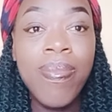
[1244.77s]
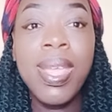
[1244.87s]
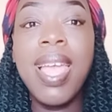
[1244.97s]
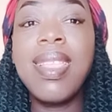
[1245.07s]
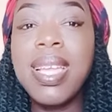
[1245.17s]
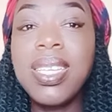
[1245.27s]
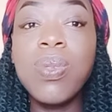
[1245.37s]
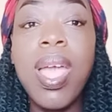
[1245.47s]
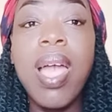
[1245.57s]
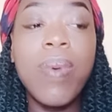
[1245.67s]
And that is
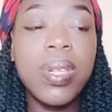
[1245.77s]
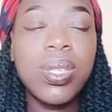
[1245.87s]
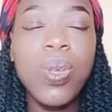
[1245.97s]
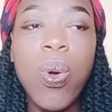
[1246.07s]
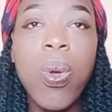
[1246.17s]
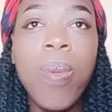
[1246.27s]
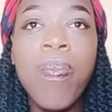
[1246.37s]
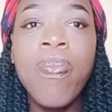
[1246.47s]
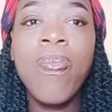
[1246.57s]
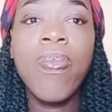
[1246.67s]
why I was so
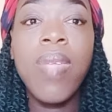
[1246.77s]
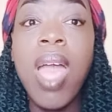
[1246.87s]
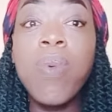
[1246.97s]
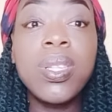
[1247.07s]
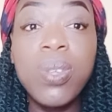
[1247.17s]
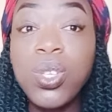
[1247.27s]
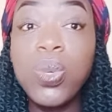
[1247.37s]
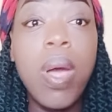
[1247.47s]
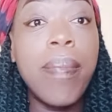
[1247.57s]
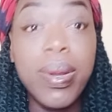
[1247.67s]

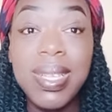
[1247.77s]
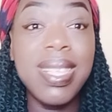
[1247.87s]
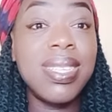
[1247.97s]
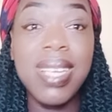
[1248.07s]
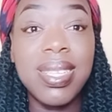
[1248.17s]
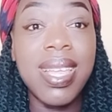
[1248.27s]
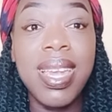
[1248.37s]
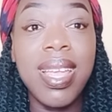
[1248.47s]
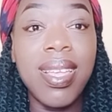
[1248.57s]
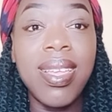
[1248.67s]
sure about this yesterday.